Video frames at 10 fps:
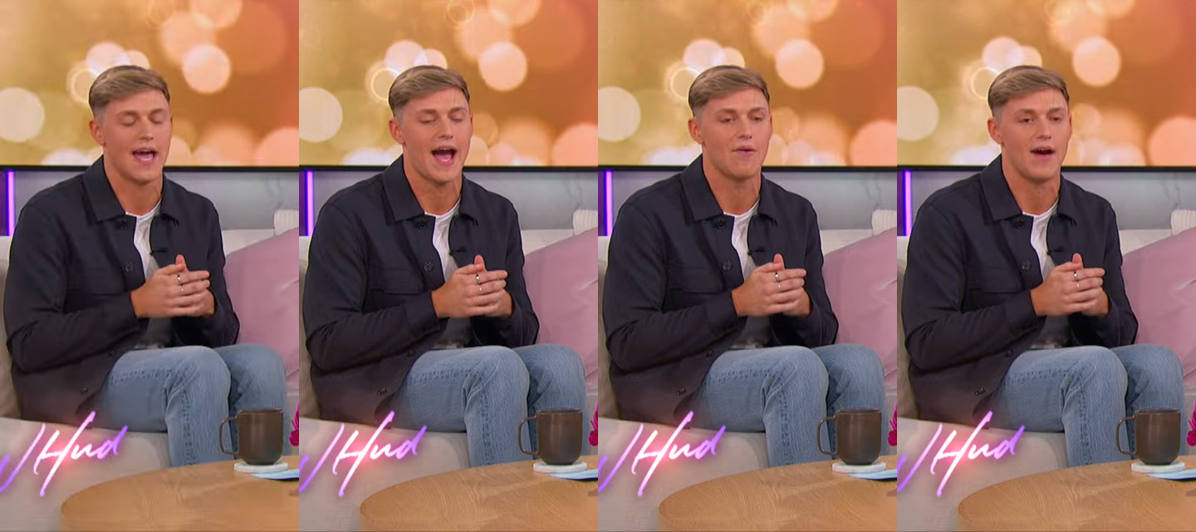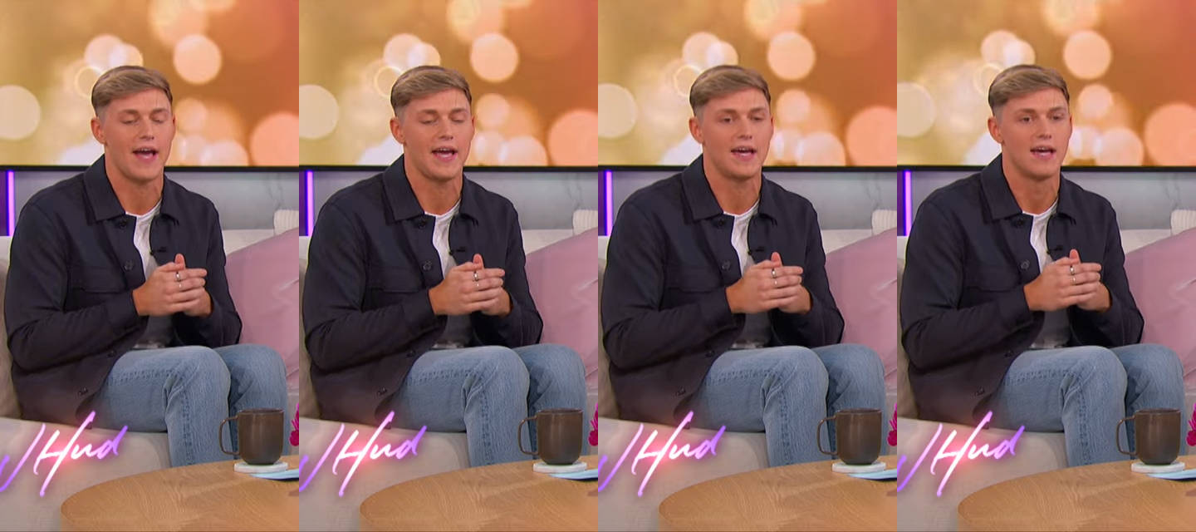how
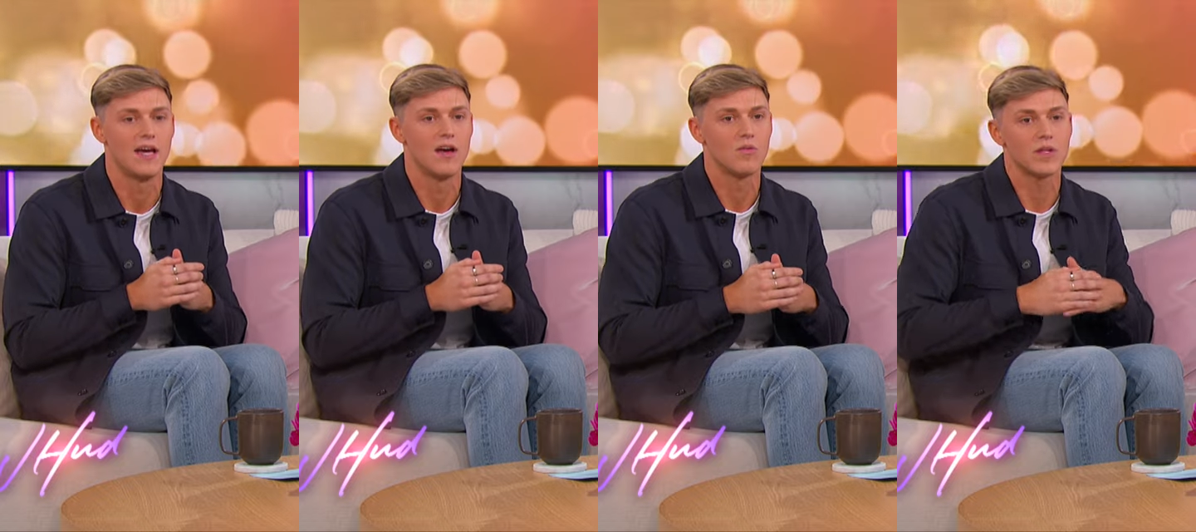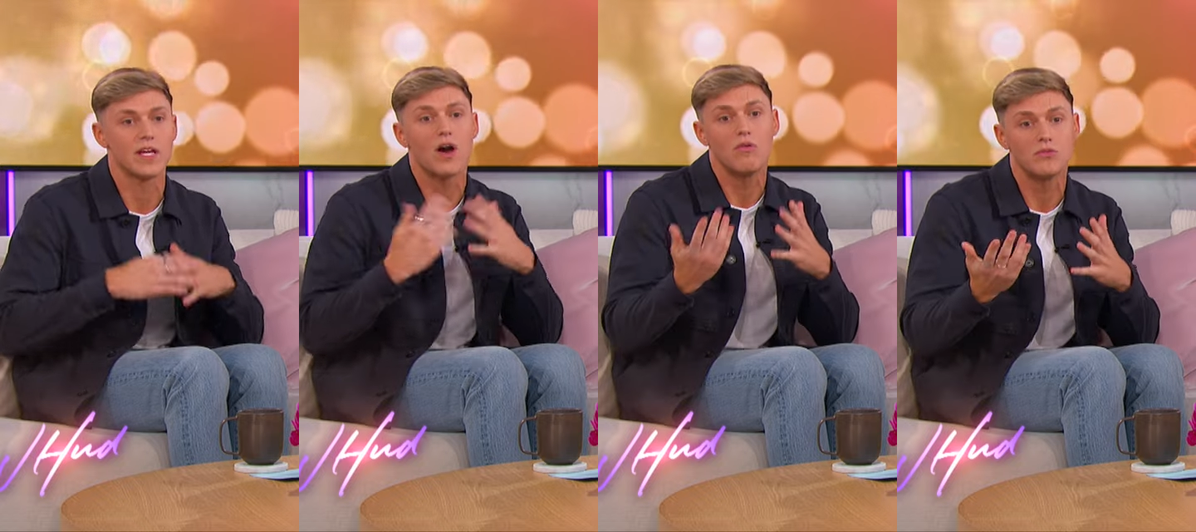I really
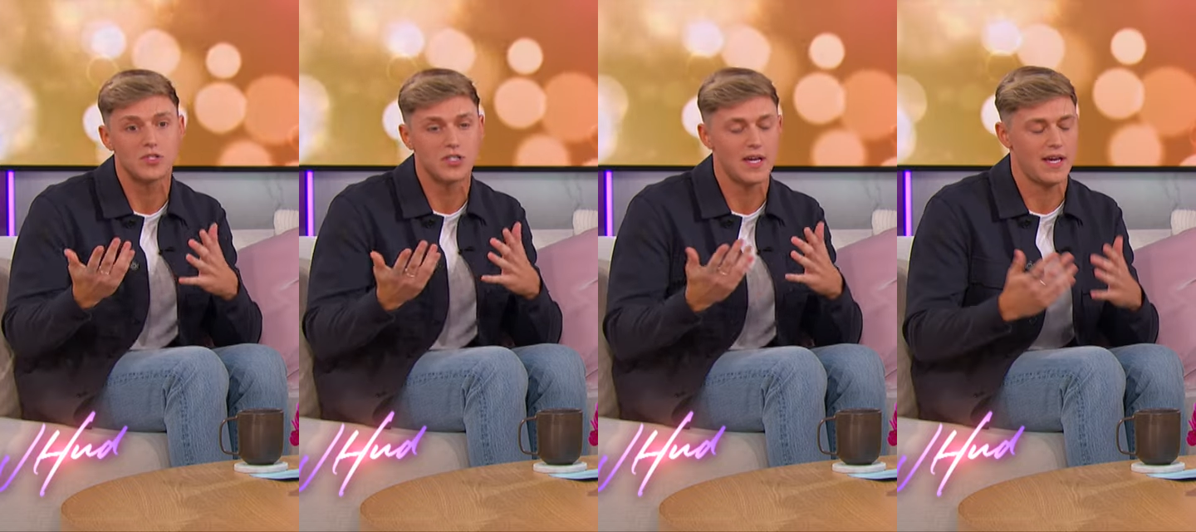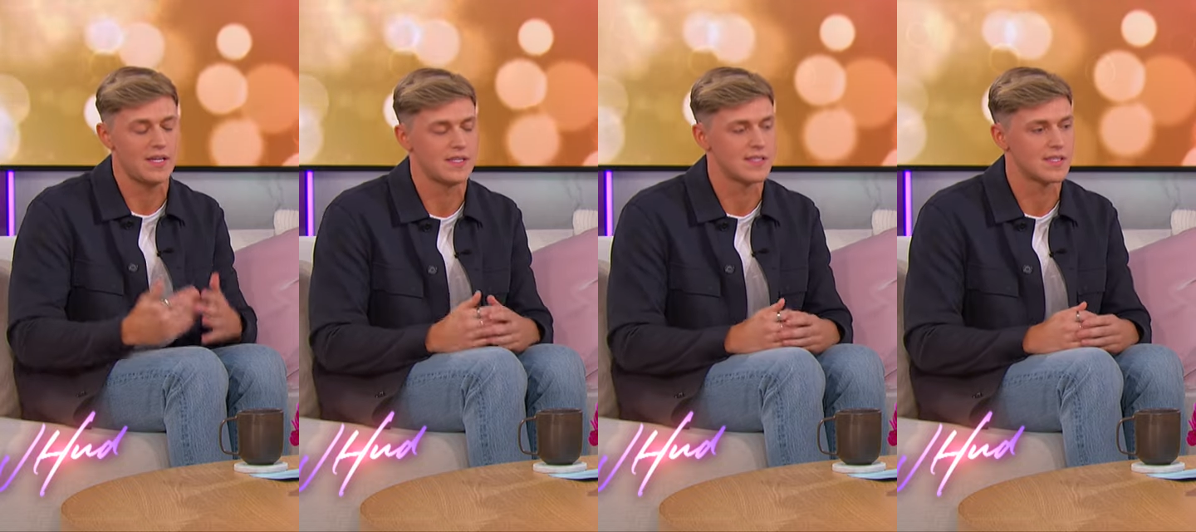coach
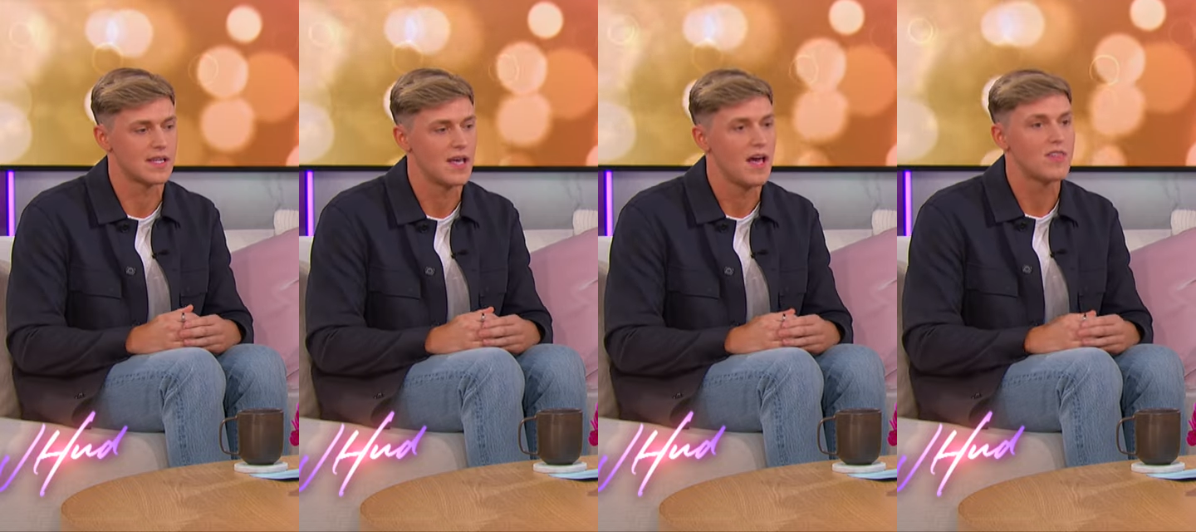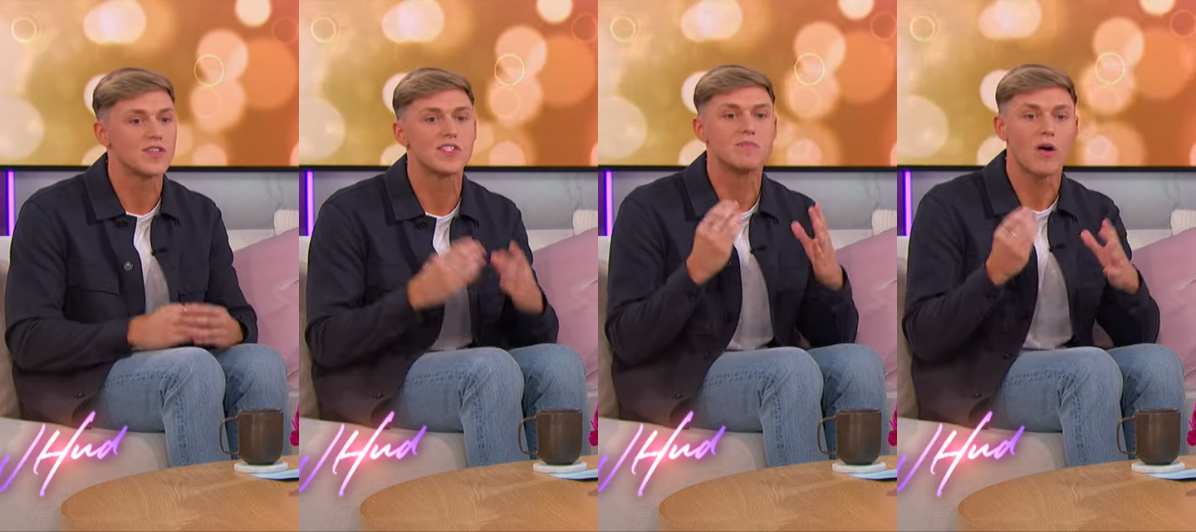is, the
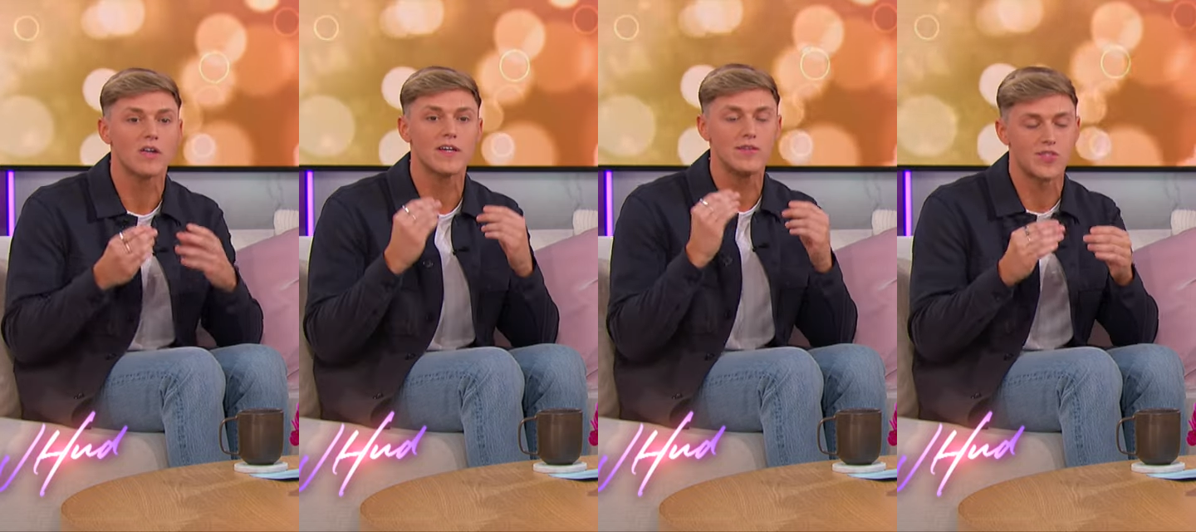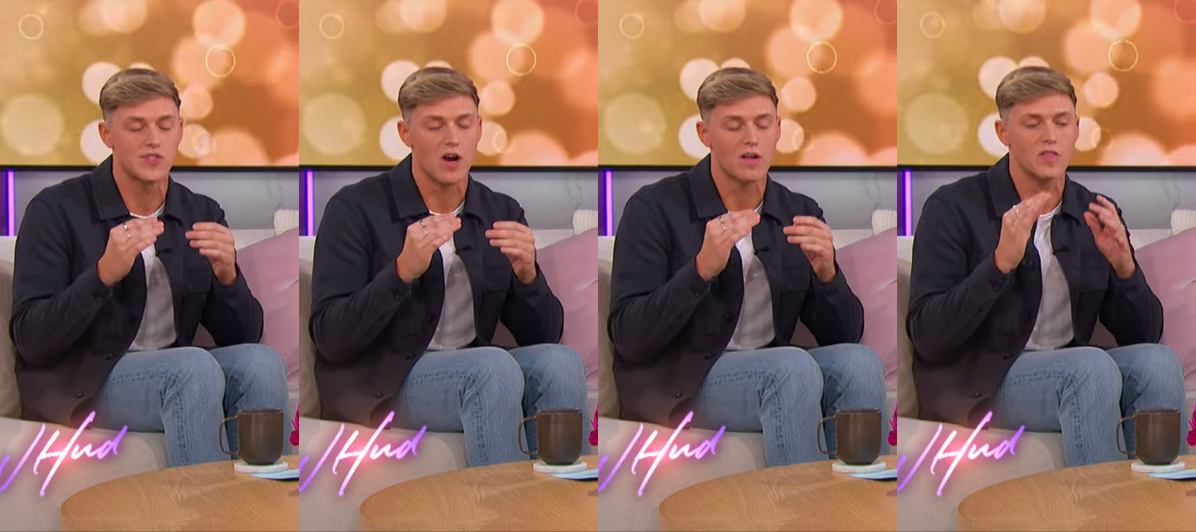smaller you
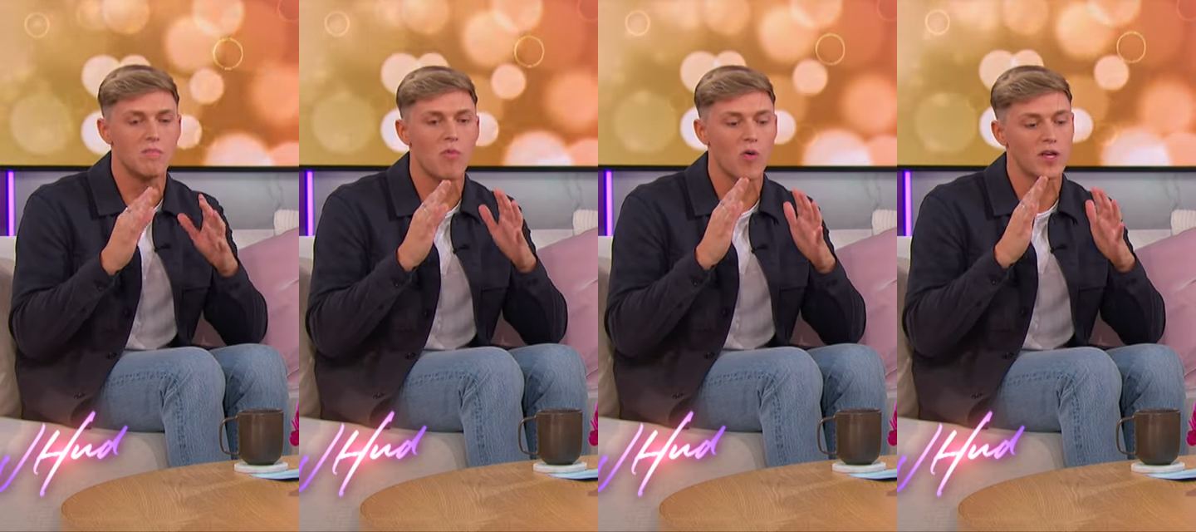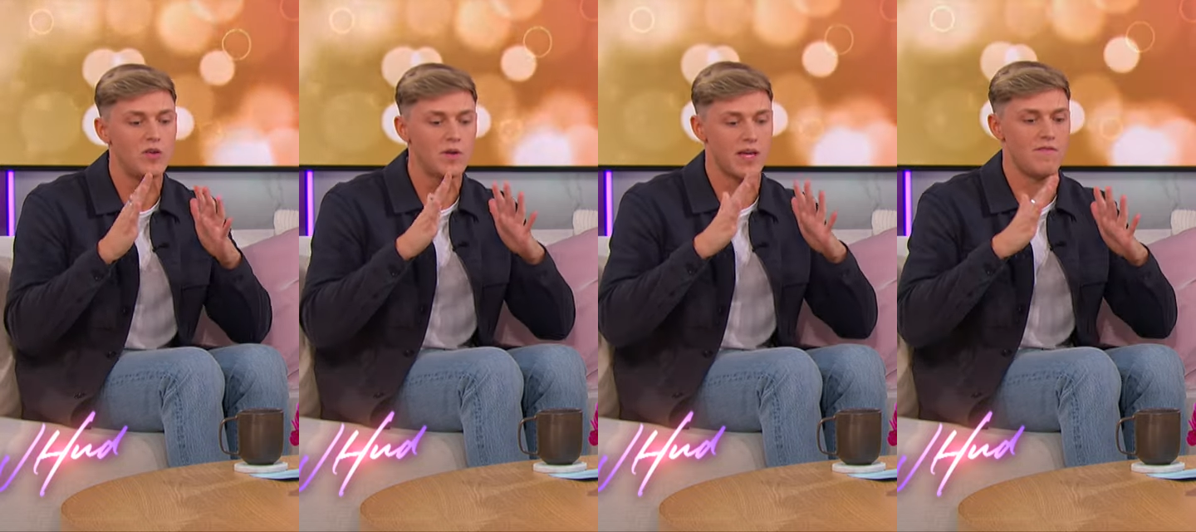start, the more
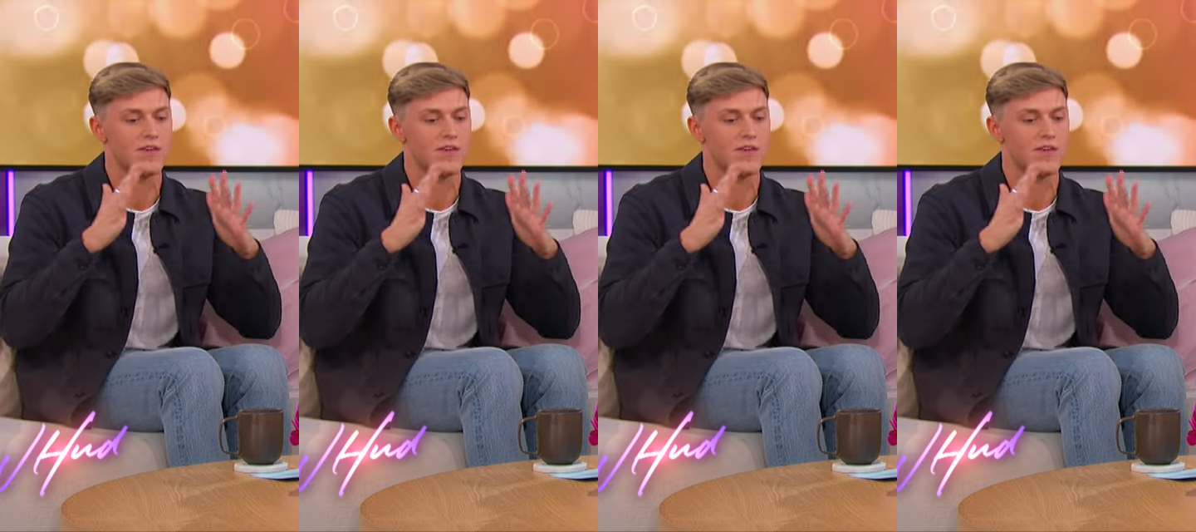you give